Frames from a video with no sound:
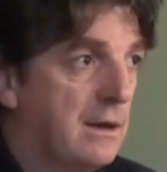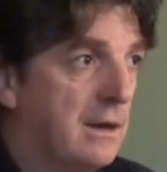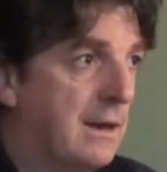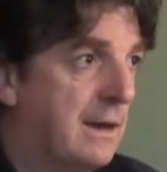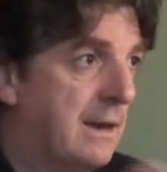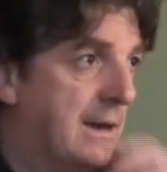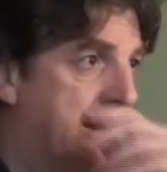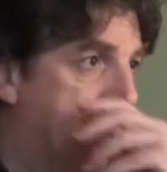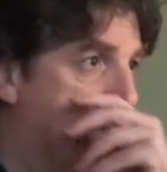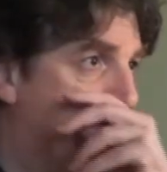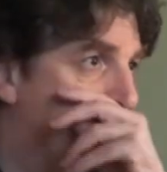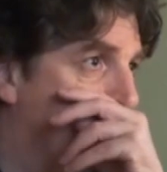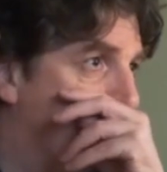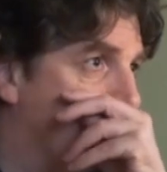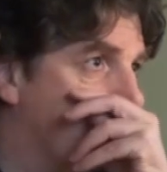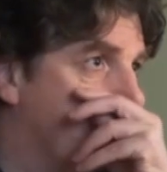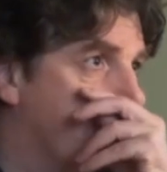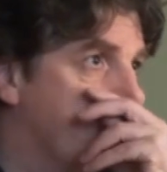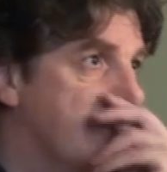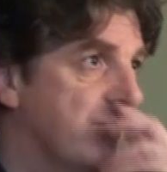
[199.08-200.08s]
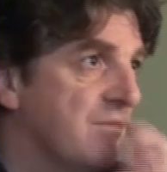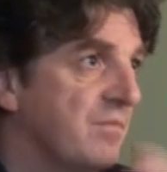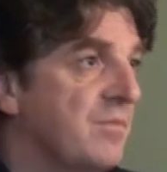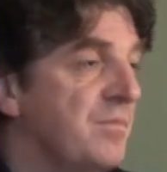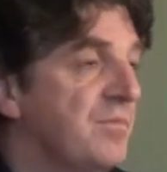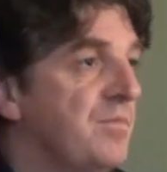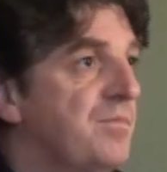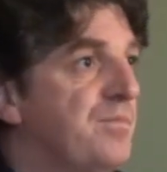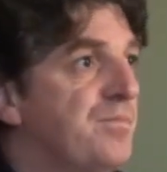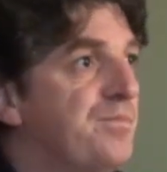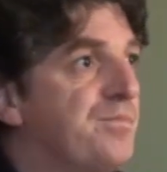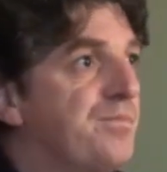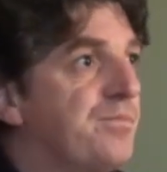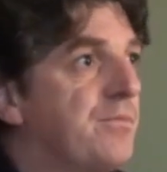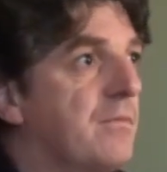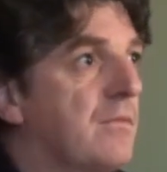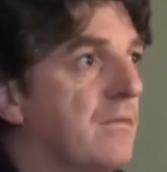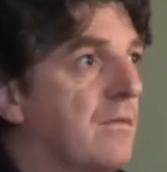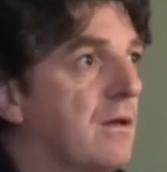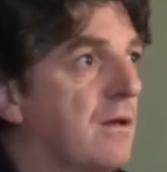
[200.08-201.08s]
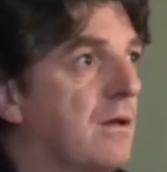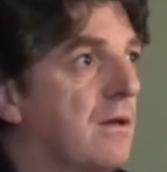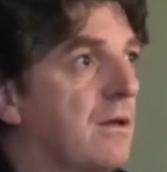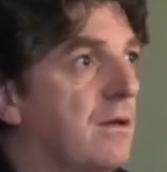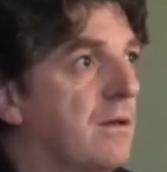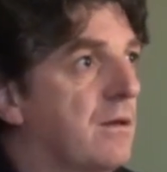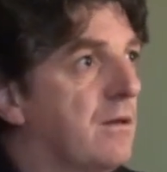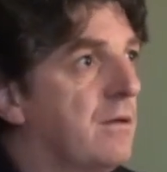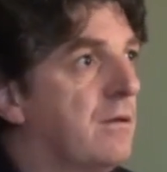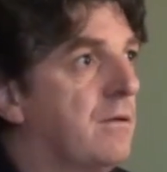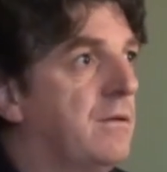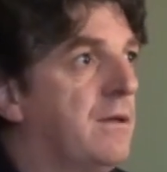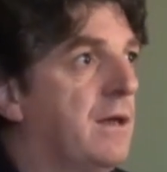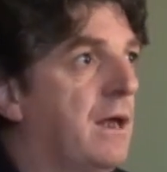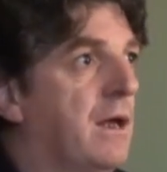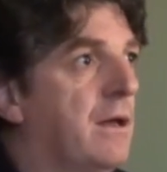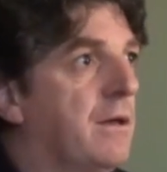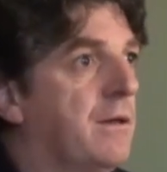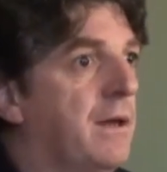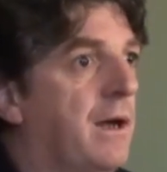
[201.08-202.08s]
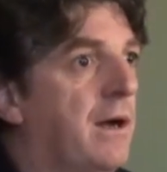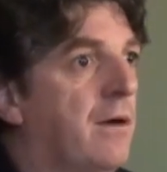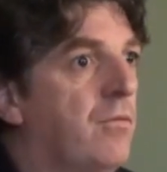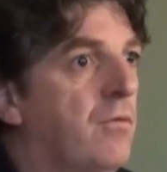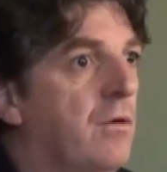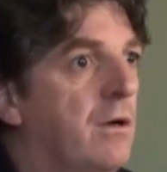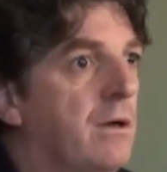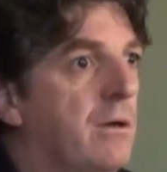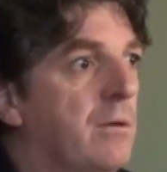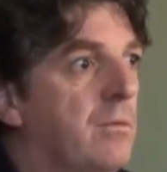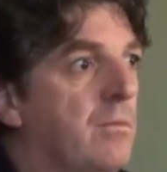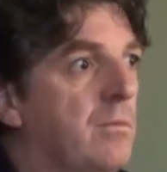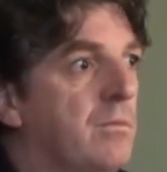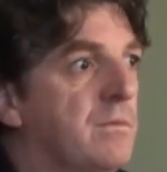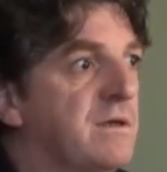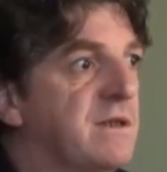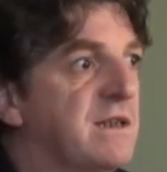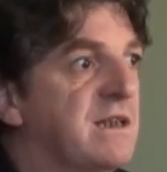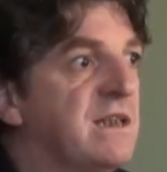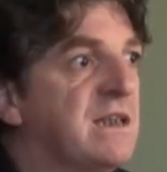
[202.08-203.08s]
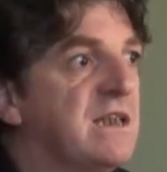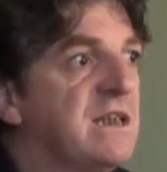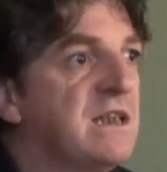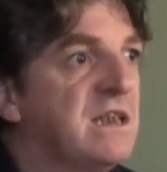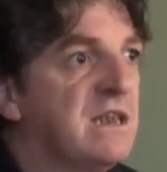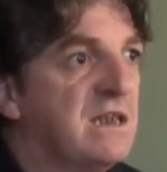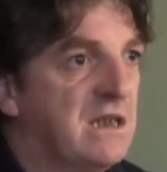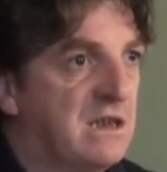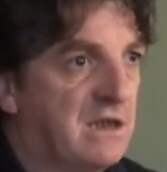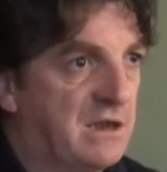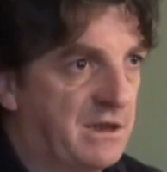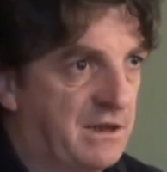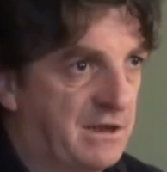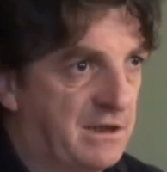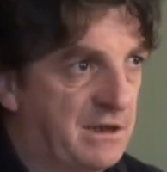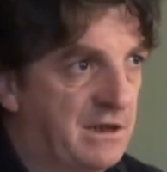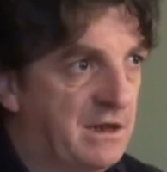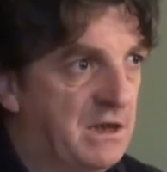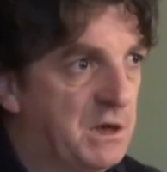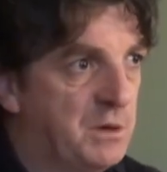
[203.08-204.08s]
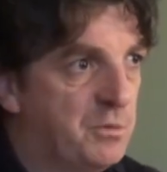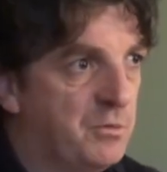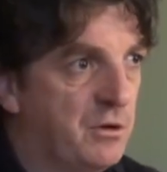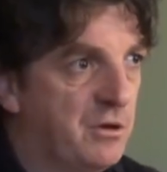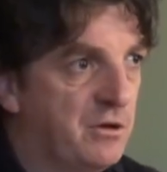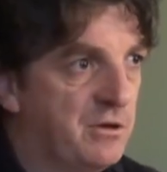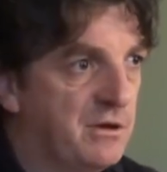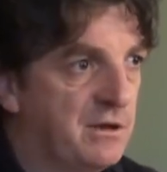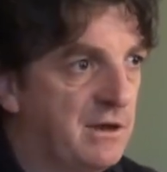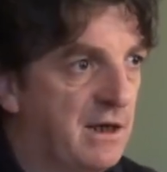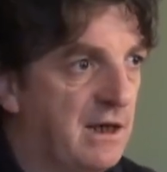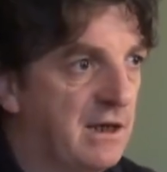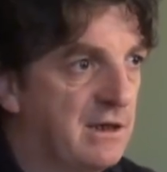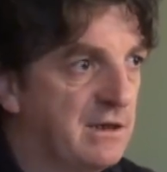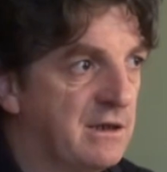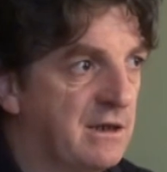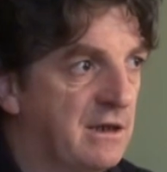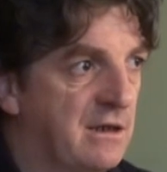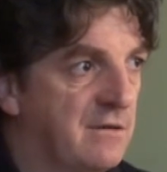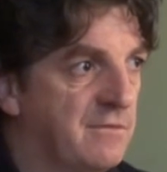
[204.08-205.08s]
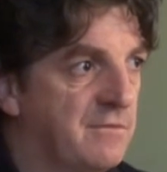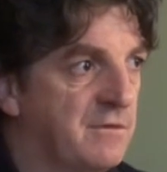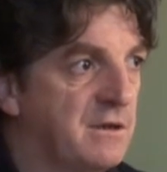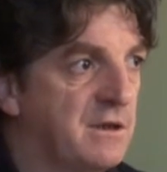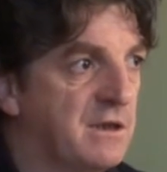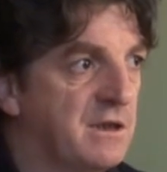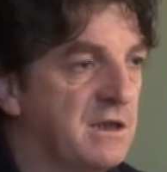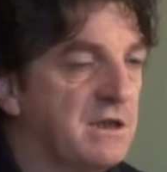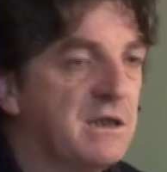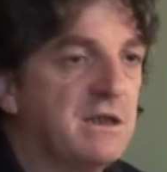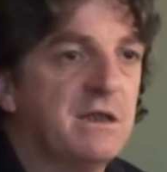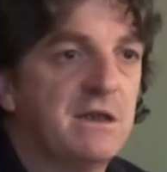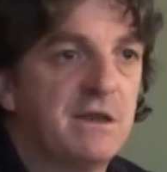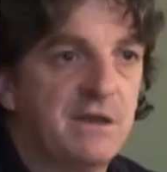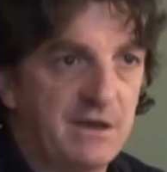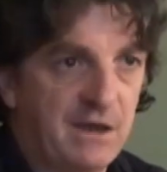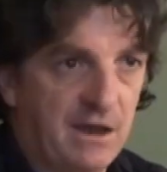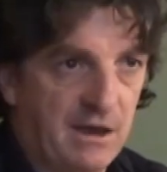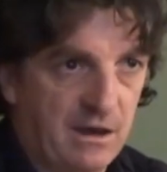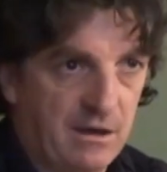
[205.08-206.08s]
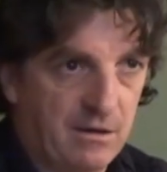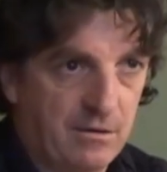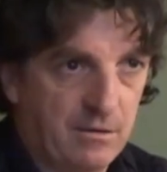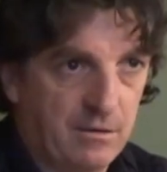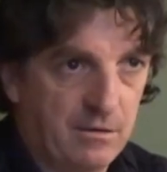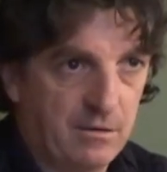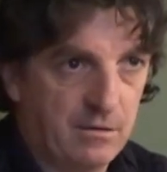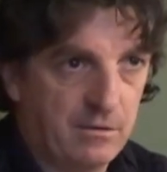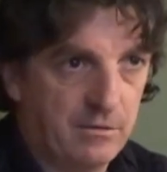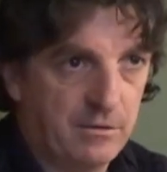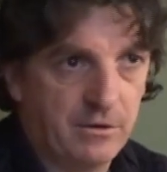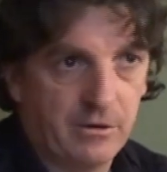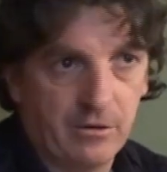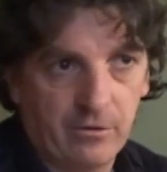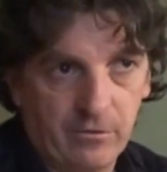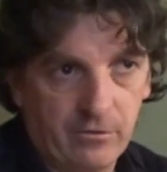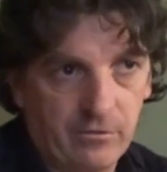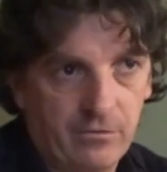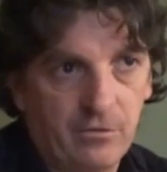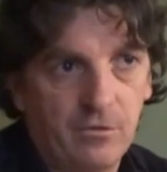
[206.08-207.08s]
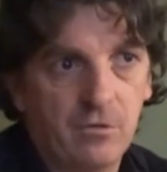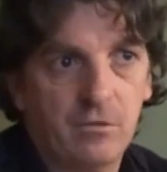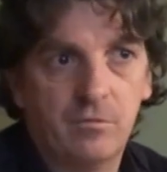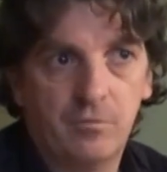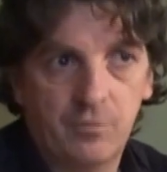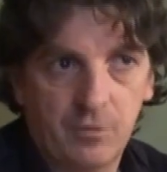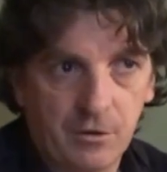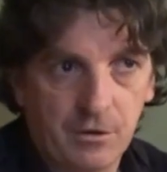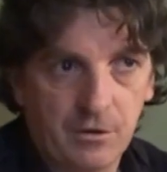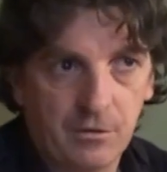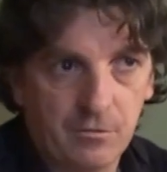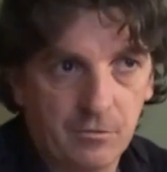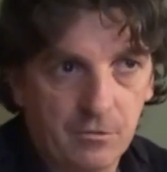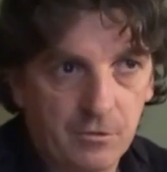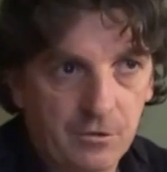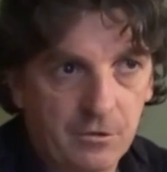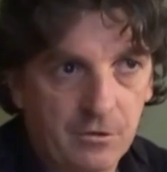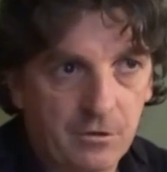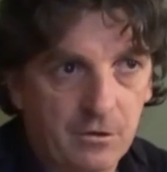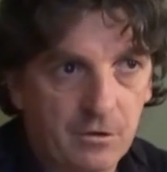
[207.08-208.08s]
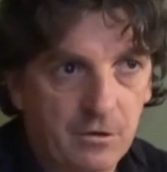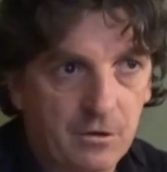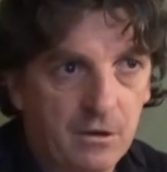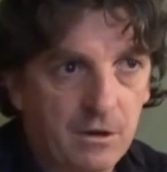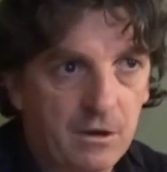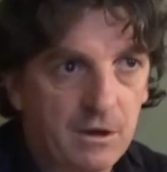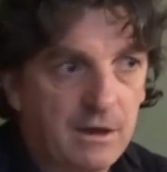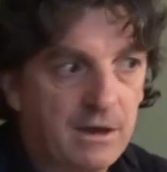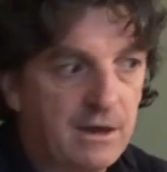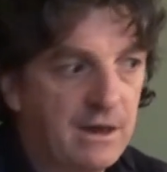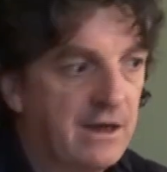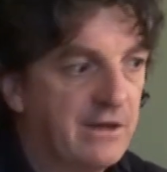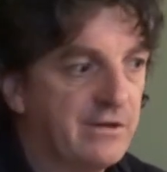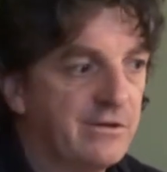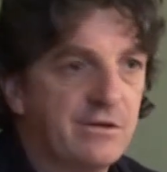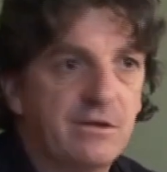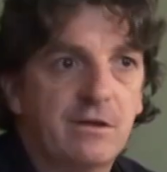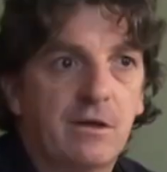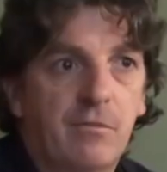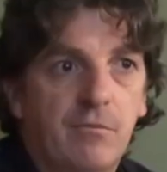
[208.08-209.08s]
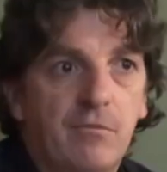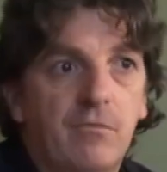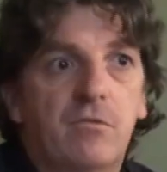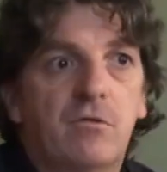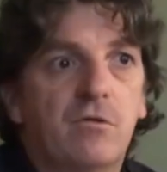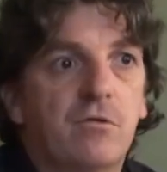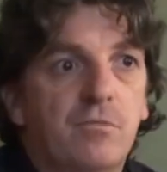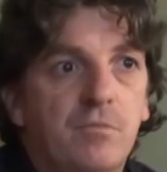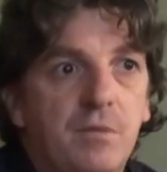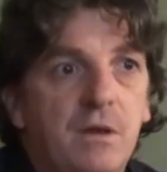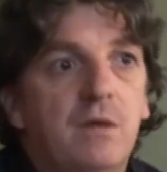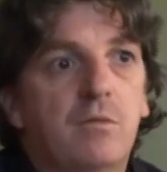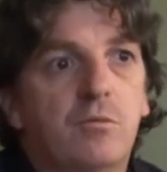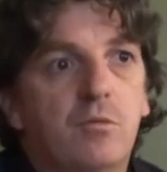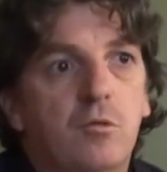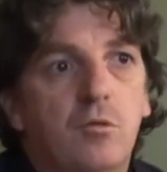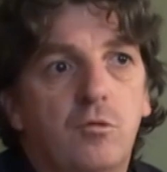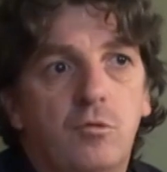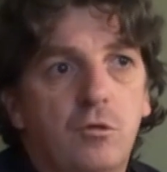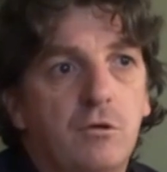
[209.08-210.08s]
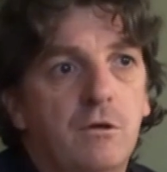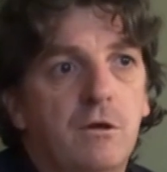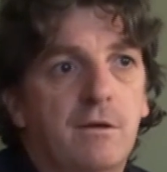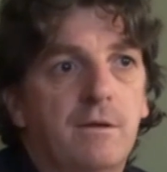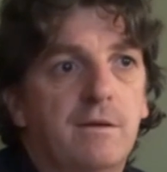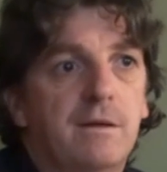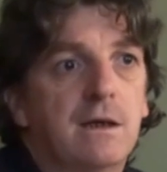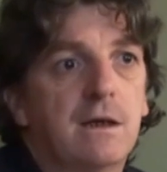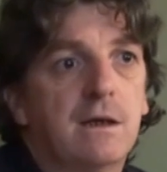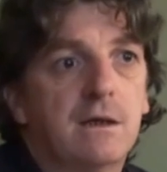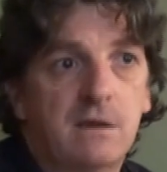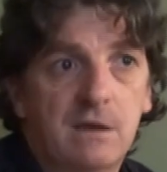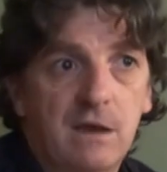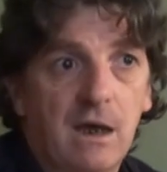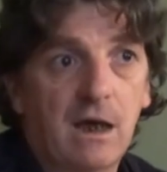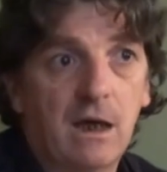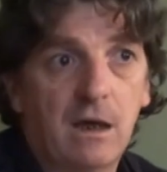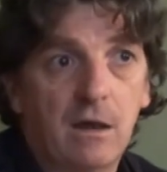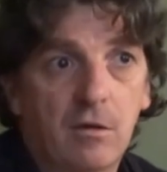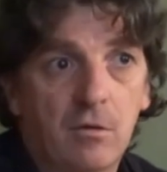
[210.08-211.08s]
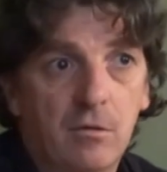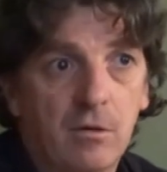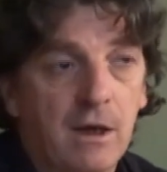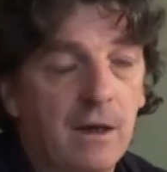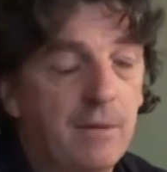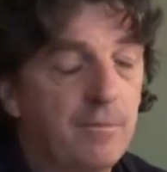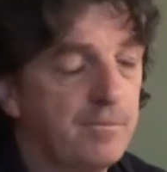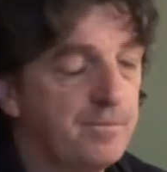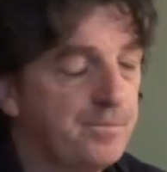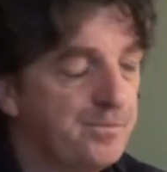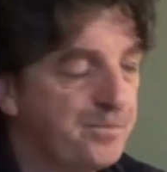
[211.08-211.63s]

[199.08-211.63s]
They're run on statistics, and each person has to have his statistic. So if you're a body rooter, it's number of people rooted that day, okay?